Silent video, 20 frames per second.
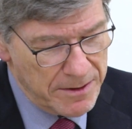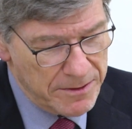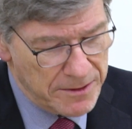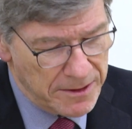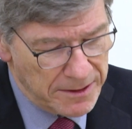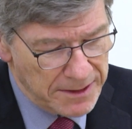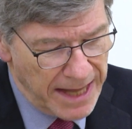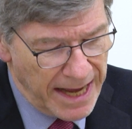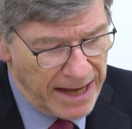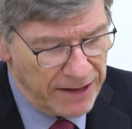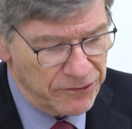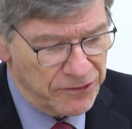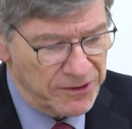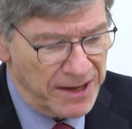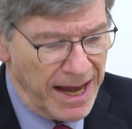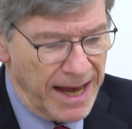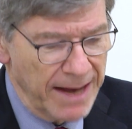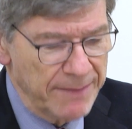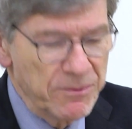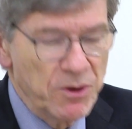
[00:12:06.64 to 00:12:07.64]
The last
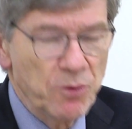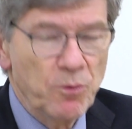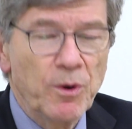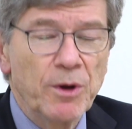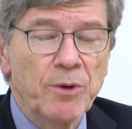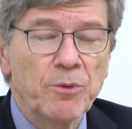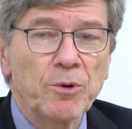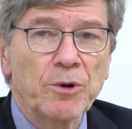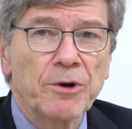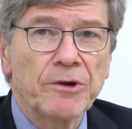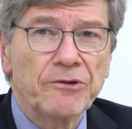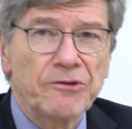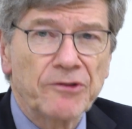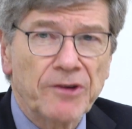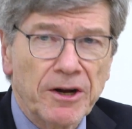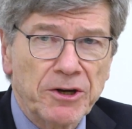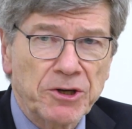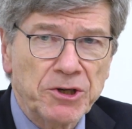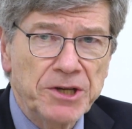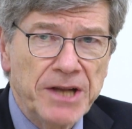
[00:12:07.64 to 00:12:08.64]
time that we were in
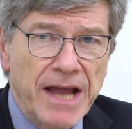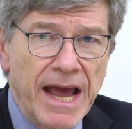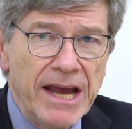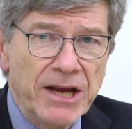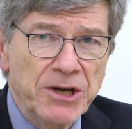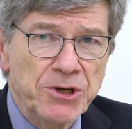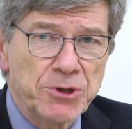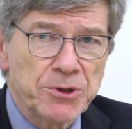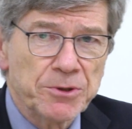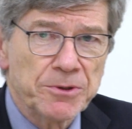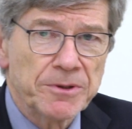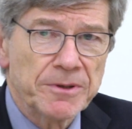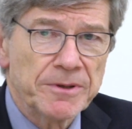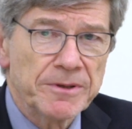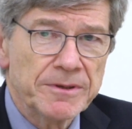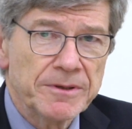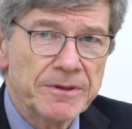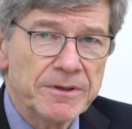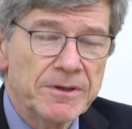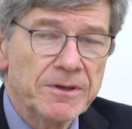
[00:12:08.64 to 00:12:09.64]
such danger
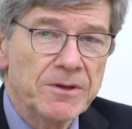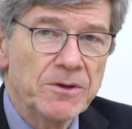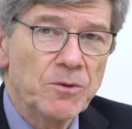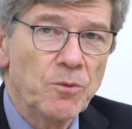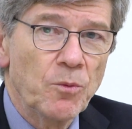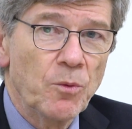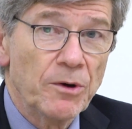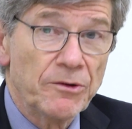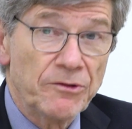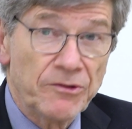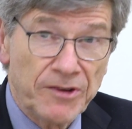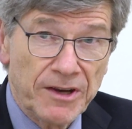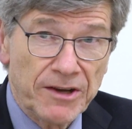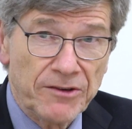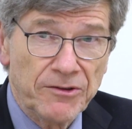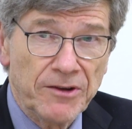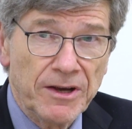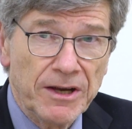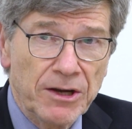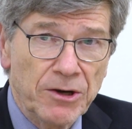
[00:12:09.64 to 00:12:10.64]
was
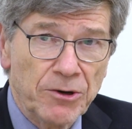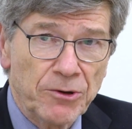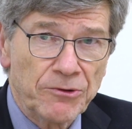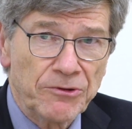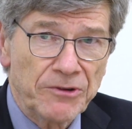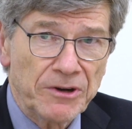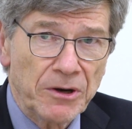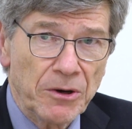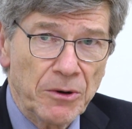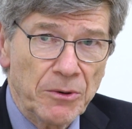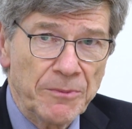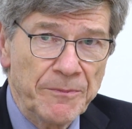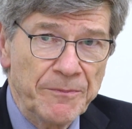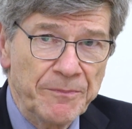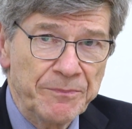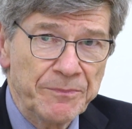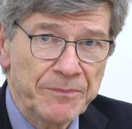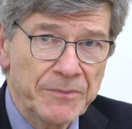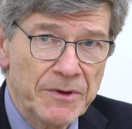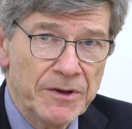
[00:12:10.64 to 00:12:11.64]
60 years ago,
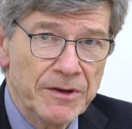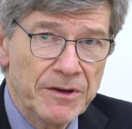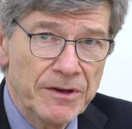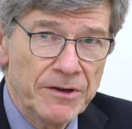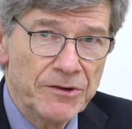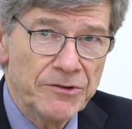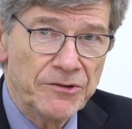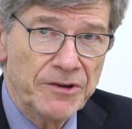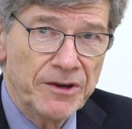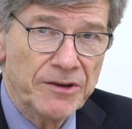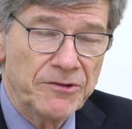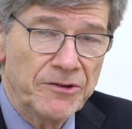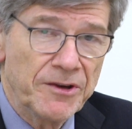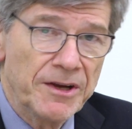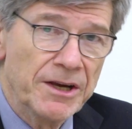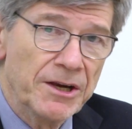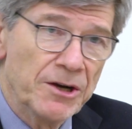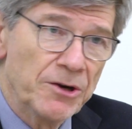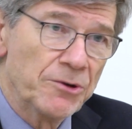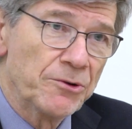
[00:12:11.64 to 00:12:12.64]
60
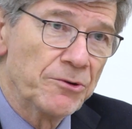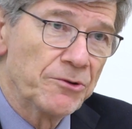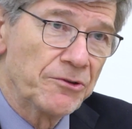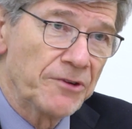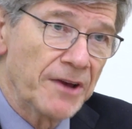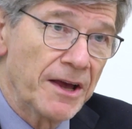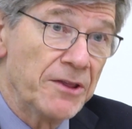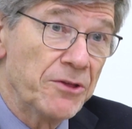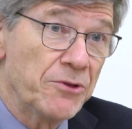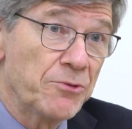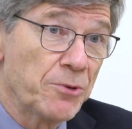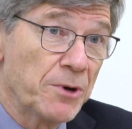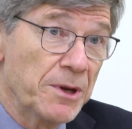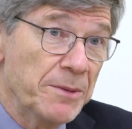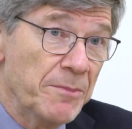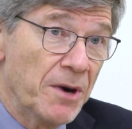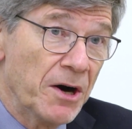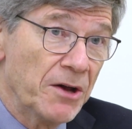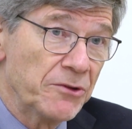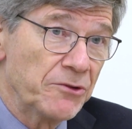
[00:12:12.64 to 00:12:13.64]
years and 3
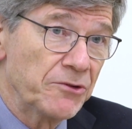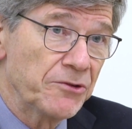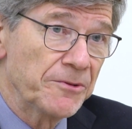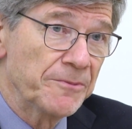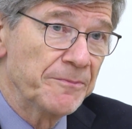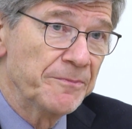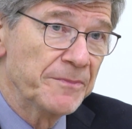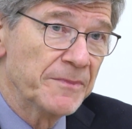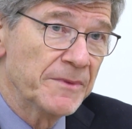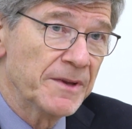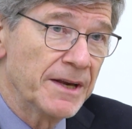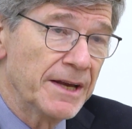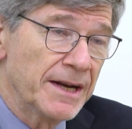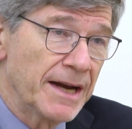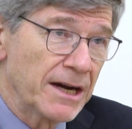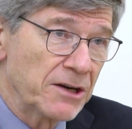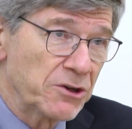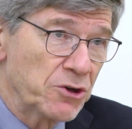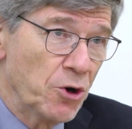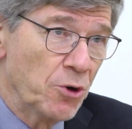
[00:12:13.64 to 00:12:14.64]
months in
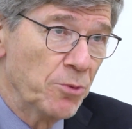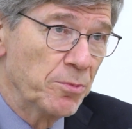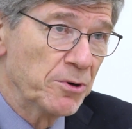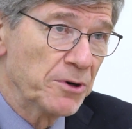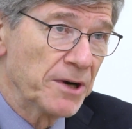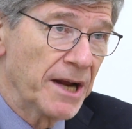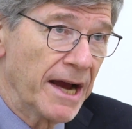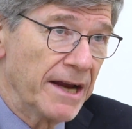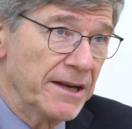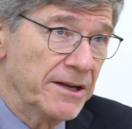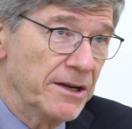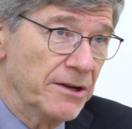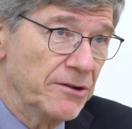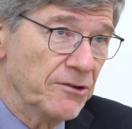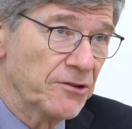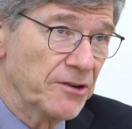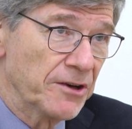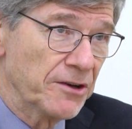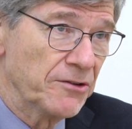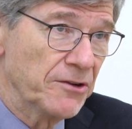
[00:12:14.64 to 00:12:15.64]
October
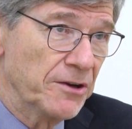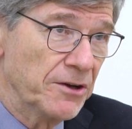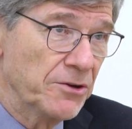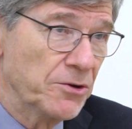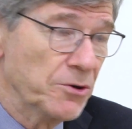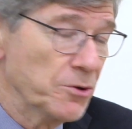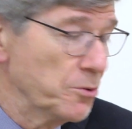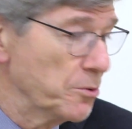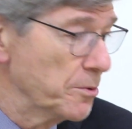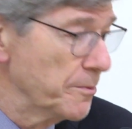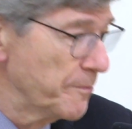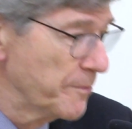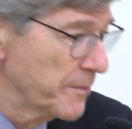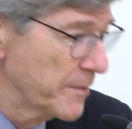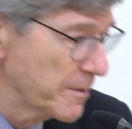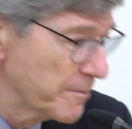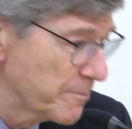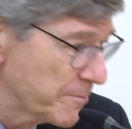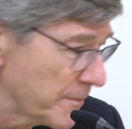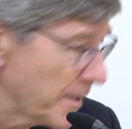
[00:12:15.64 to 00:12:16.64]
1962.
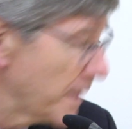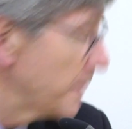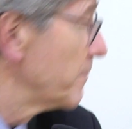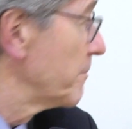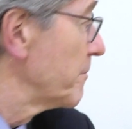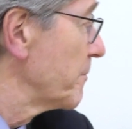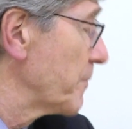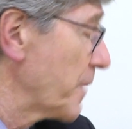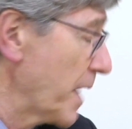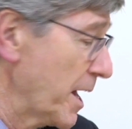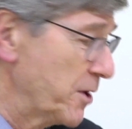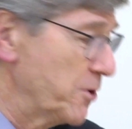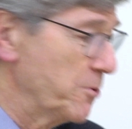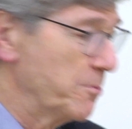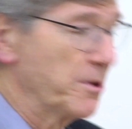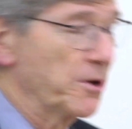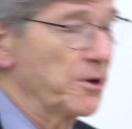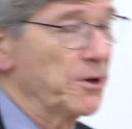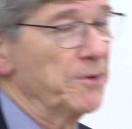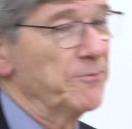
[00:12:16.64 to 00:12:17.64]
And thank you,
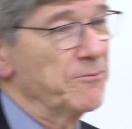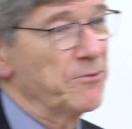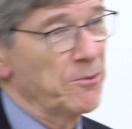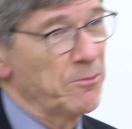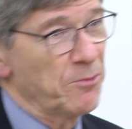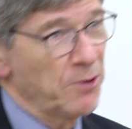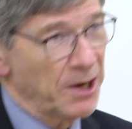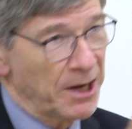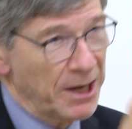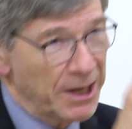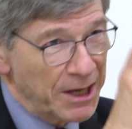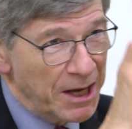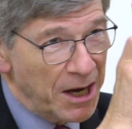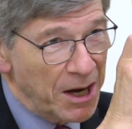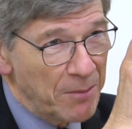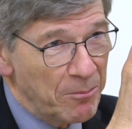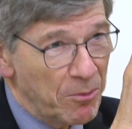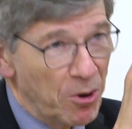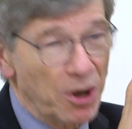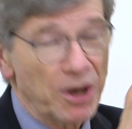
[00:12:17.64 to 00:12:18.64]
Miriam, for bringing
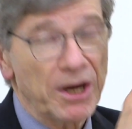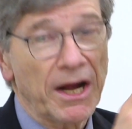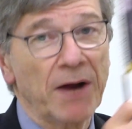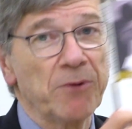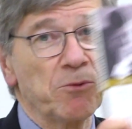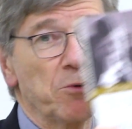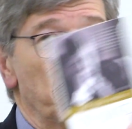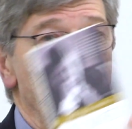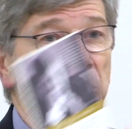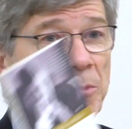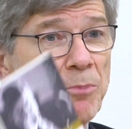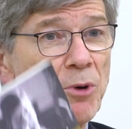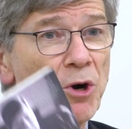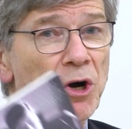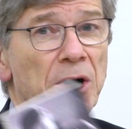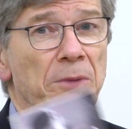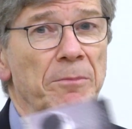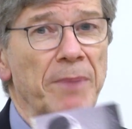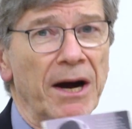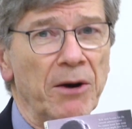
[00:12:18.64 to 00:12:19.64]
a book. I wrote a
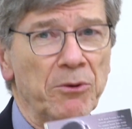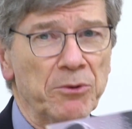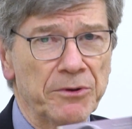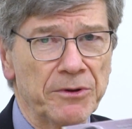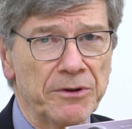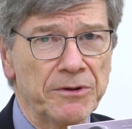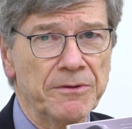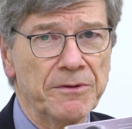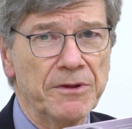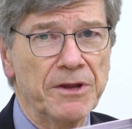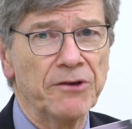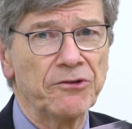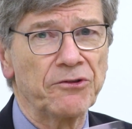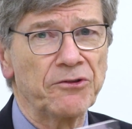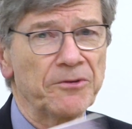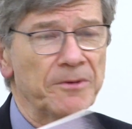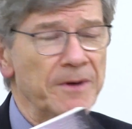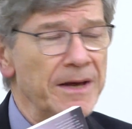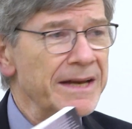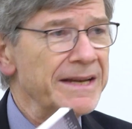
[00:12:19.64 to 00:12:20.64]
book about
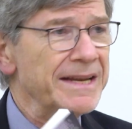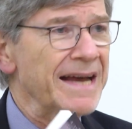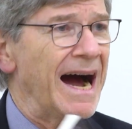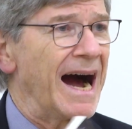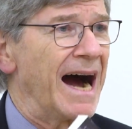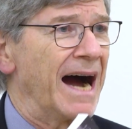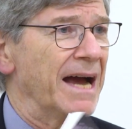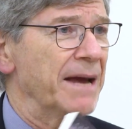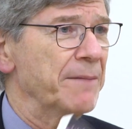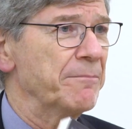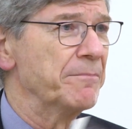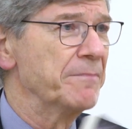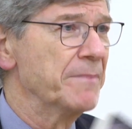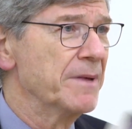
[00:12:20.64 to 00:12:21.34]
this time